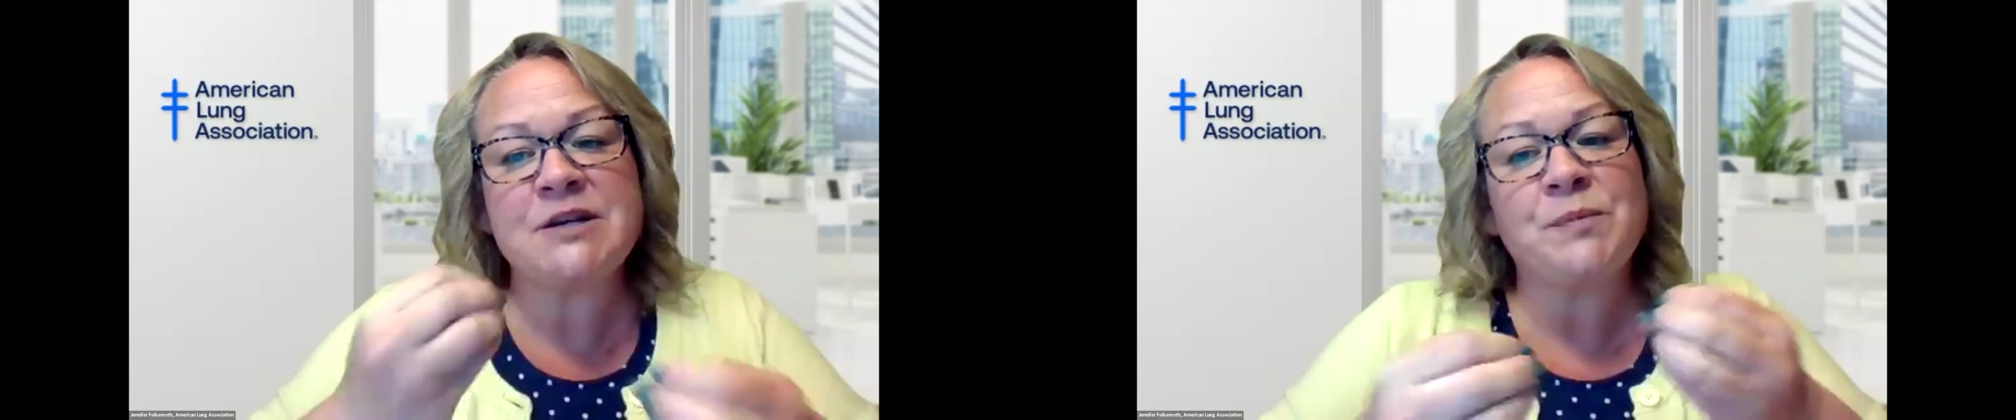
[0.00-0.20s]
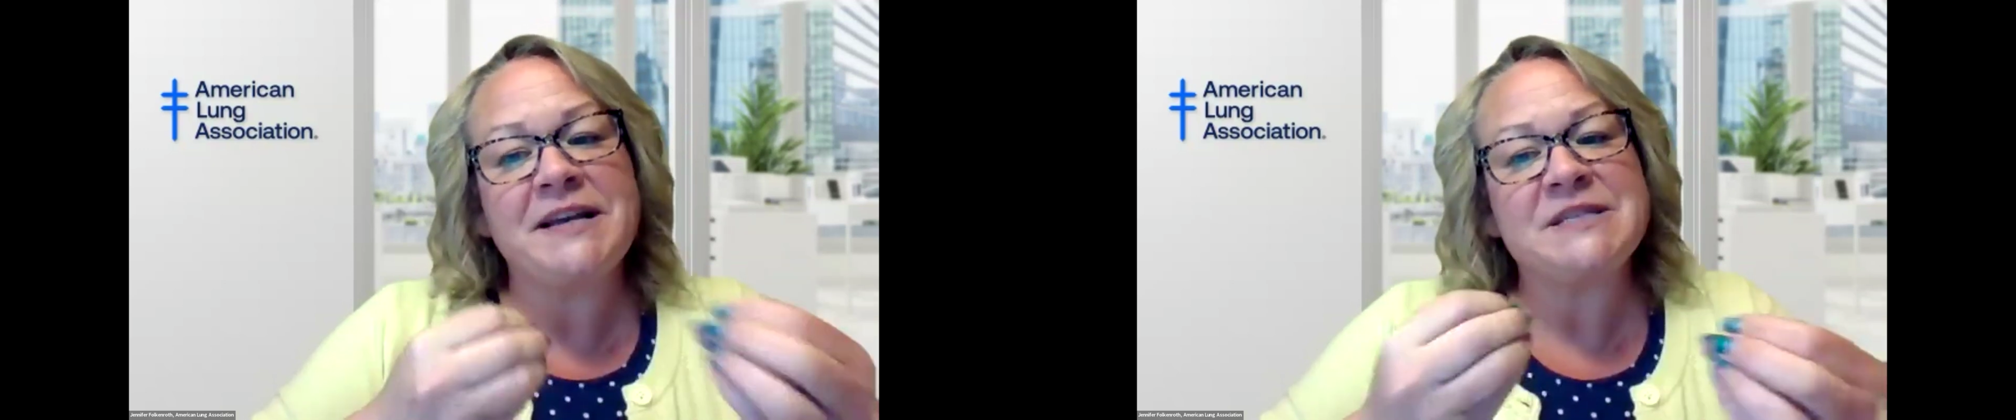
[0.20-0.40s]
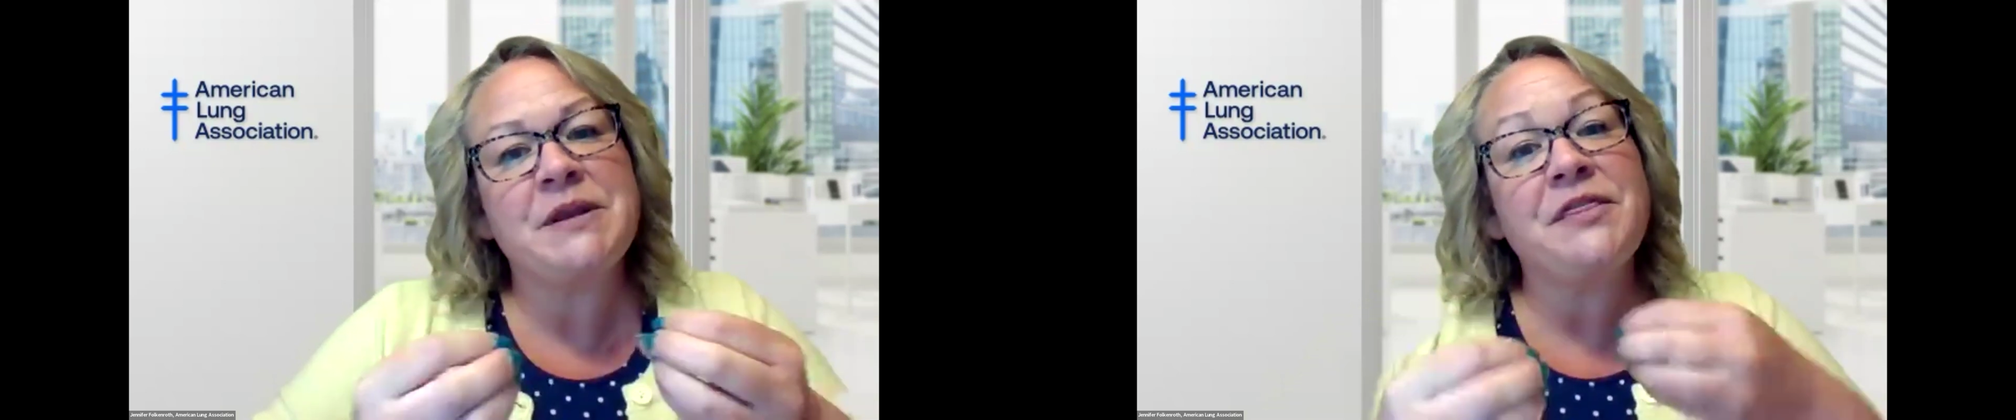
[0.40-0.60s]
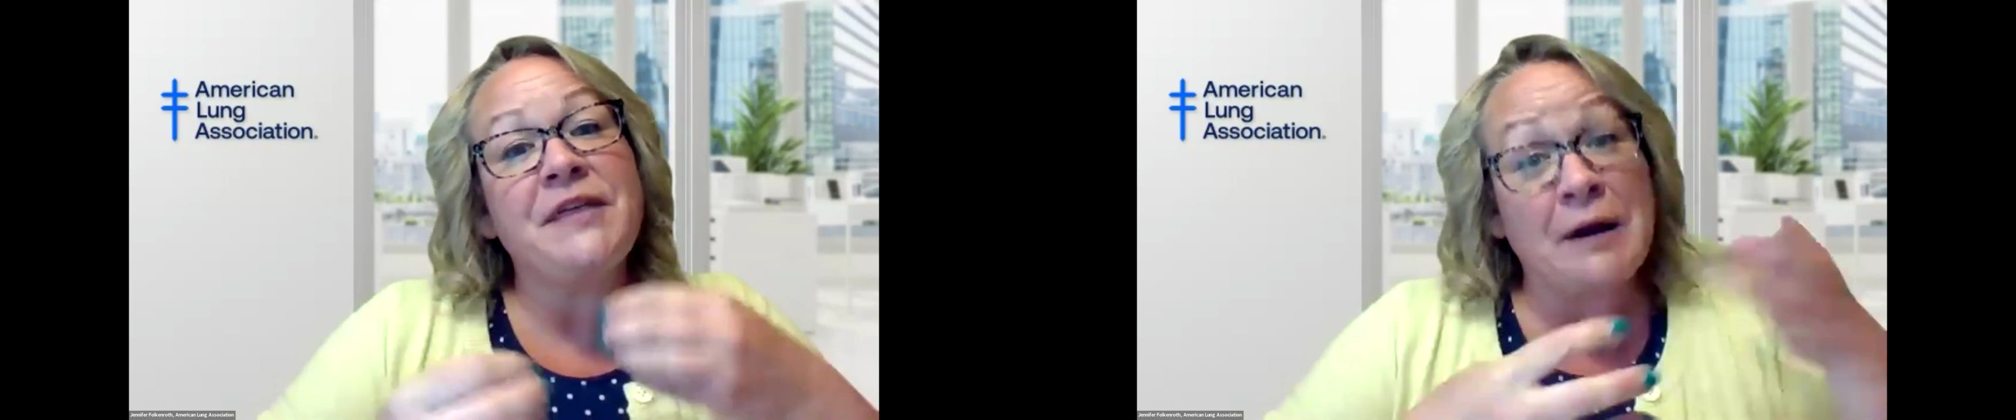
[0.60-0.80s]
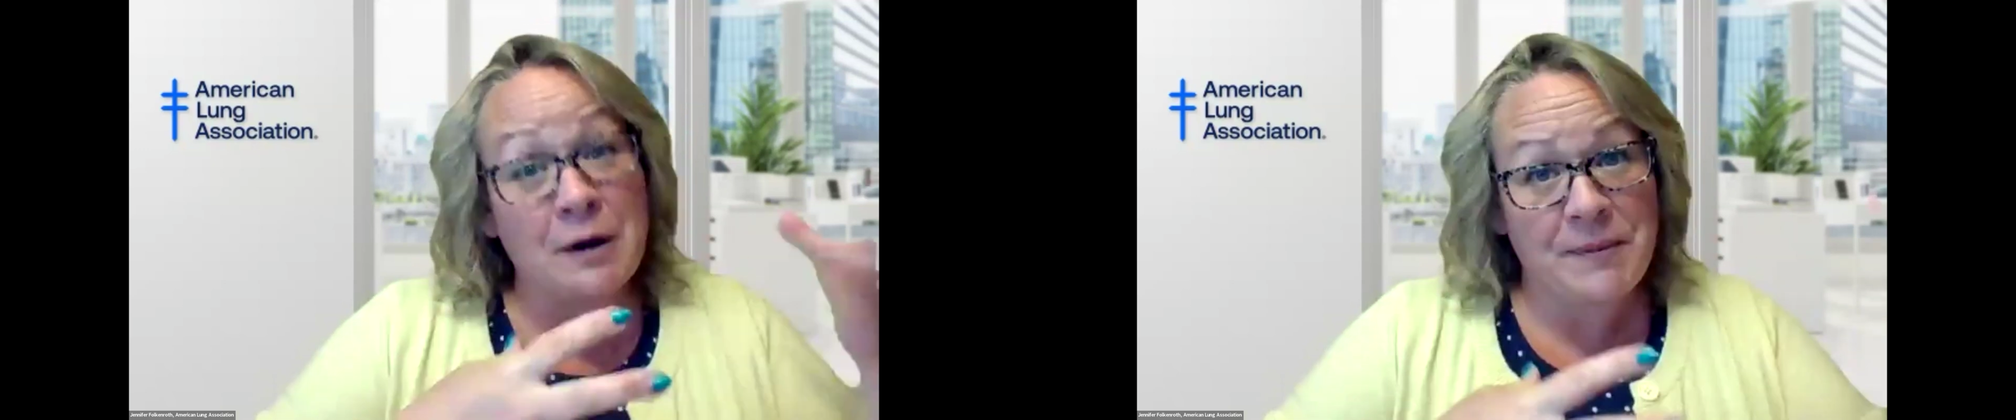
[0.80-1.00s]
replacement
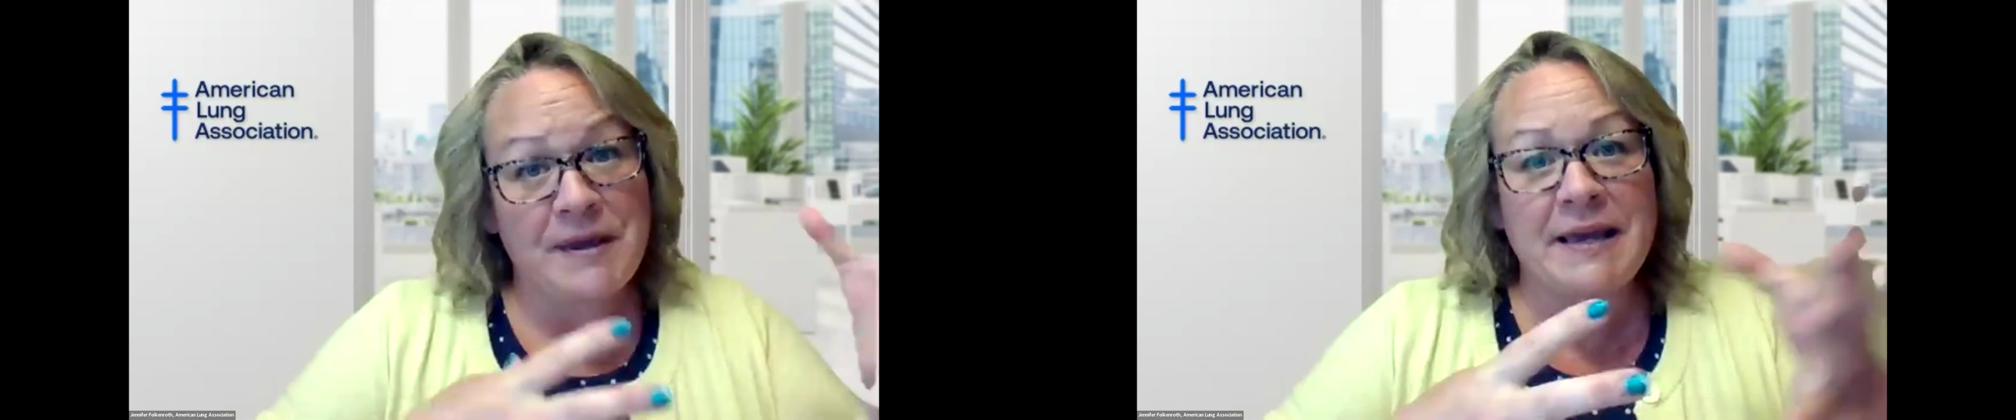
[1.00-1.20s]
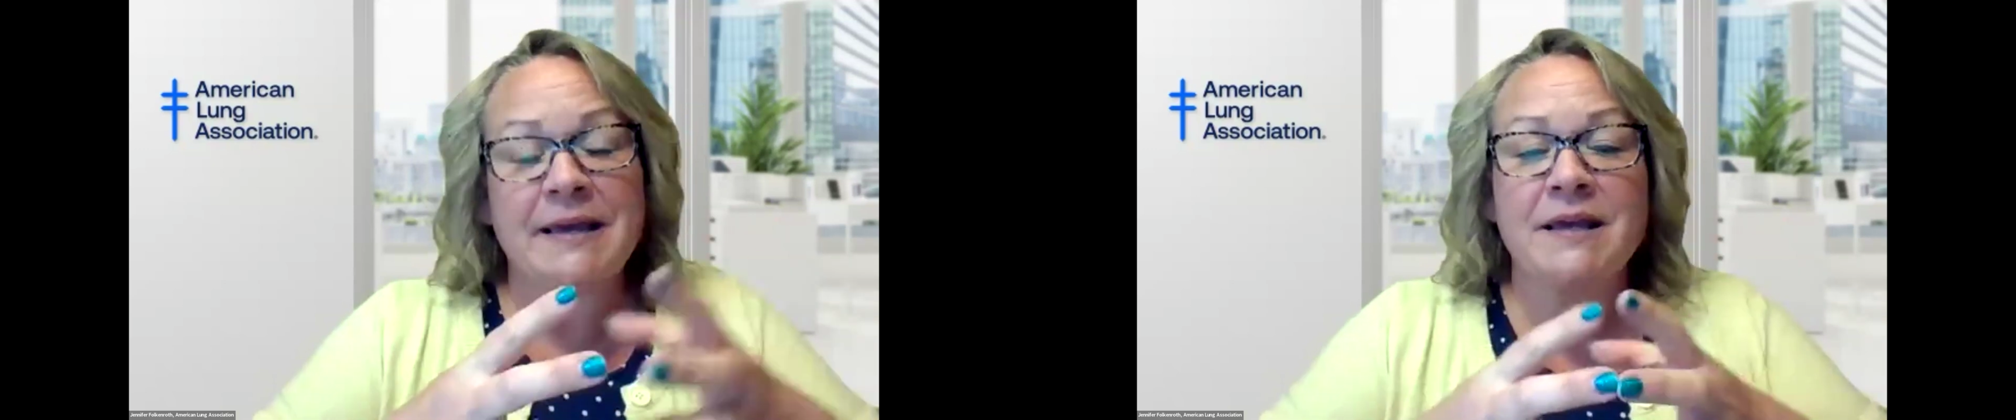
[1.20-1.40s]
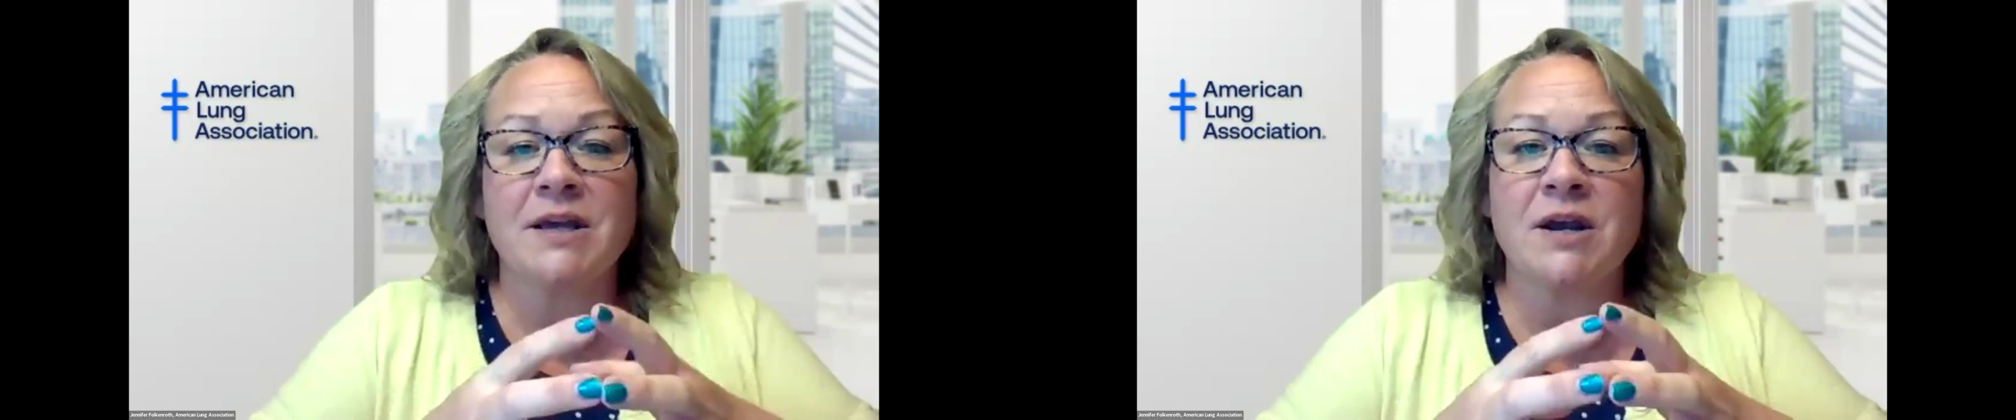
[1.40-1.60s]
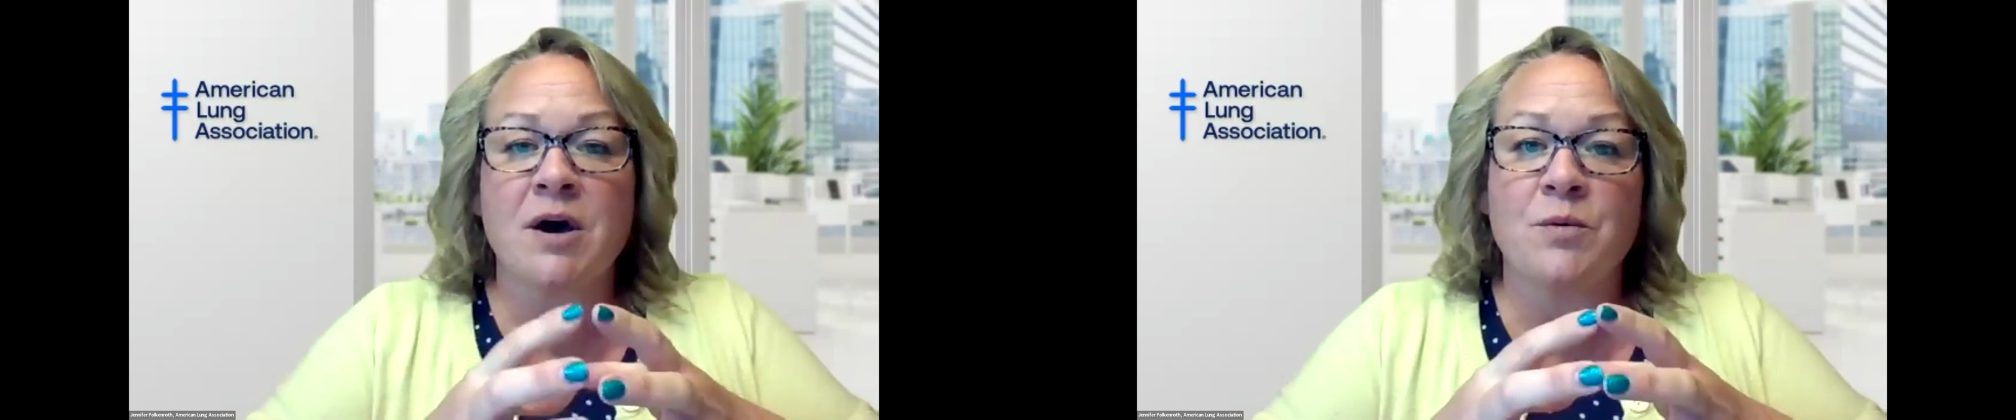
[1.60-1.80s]
therapy,